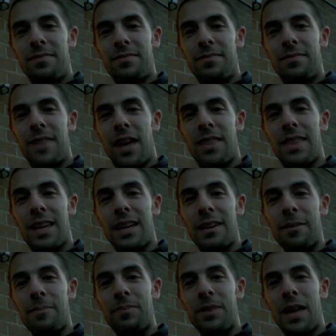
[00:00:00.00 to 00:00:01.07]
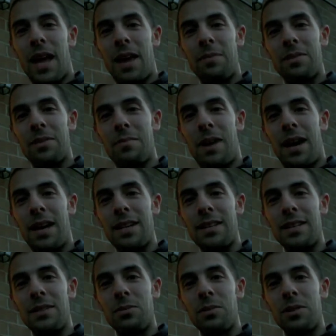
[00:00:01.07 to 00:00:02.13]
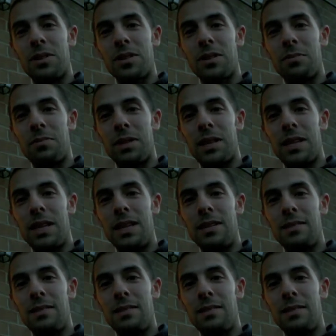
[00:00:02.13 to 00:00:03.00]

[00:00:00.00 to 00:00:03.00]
nothing came to mind. It was a complete